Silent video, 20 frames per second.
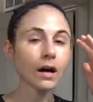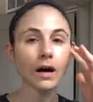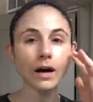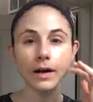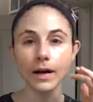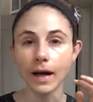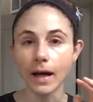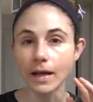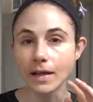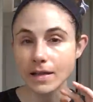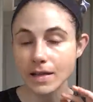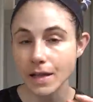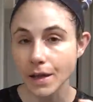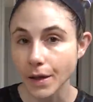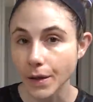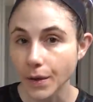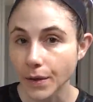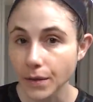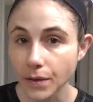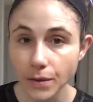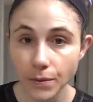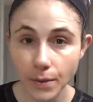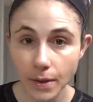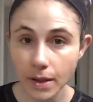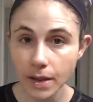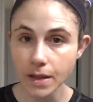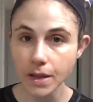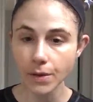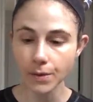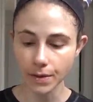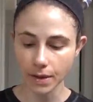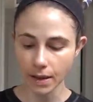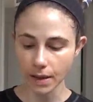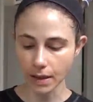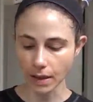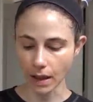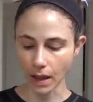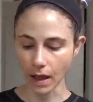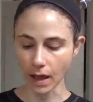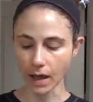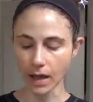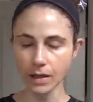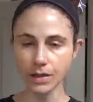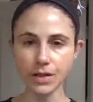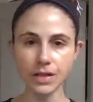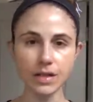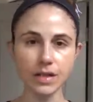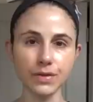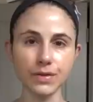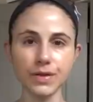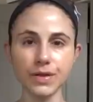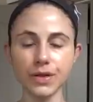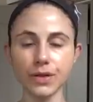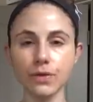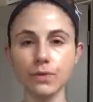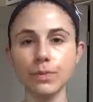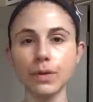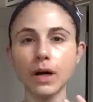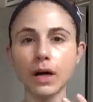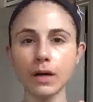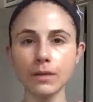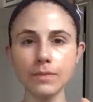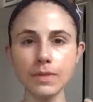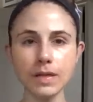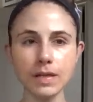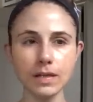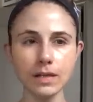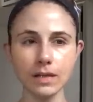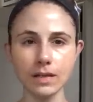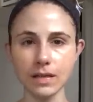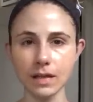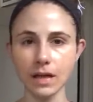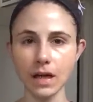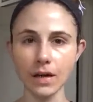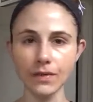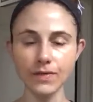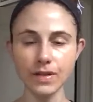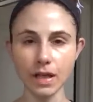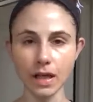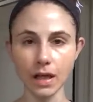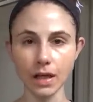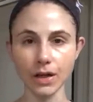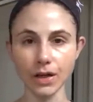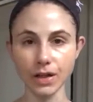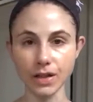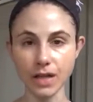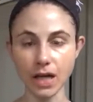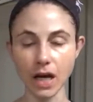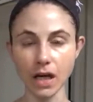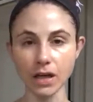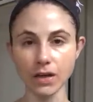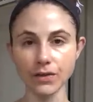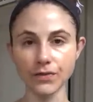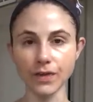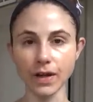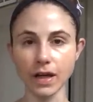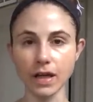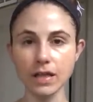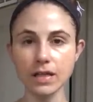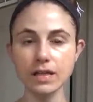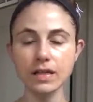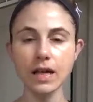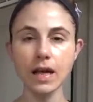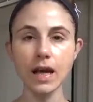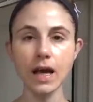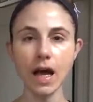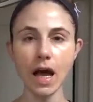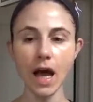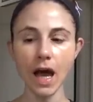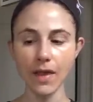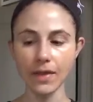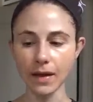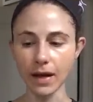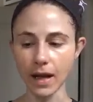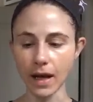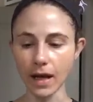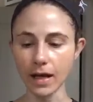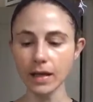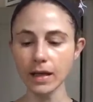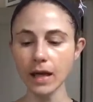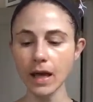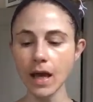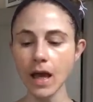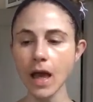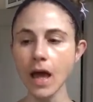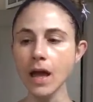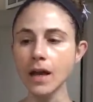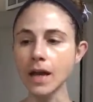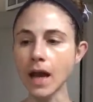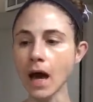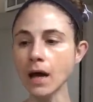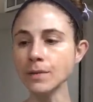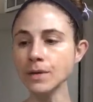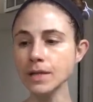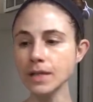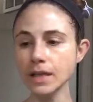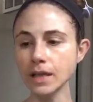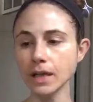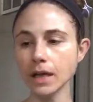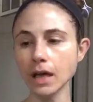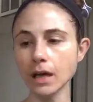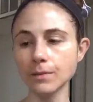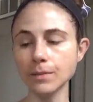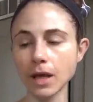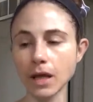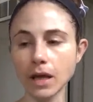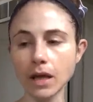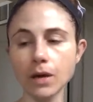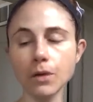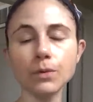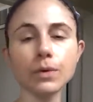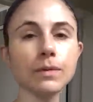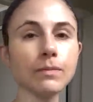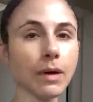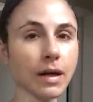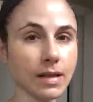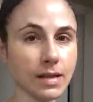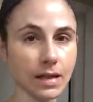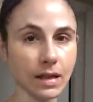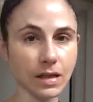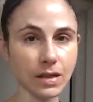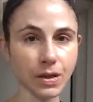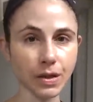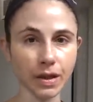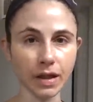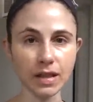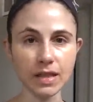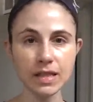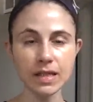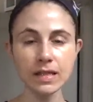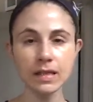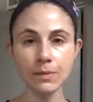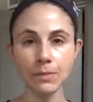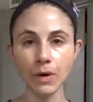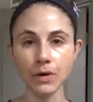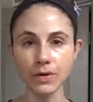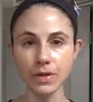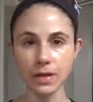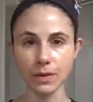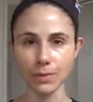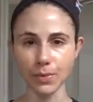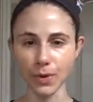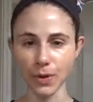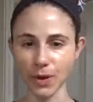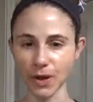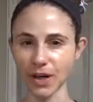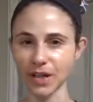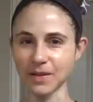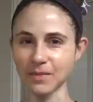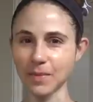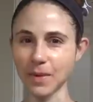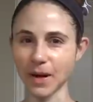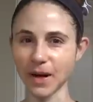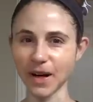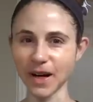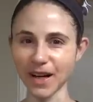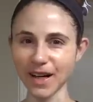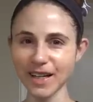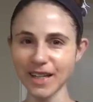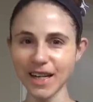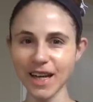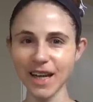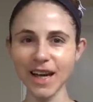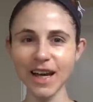All right, so you really don't need a lot. Just those two pumps is enough to get your entire face and the neck. Now I'm just gonna come in with my sunscreen. This is the most important part.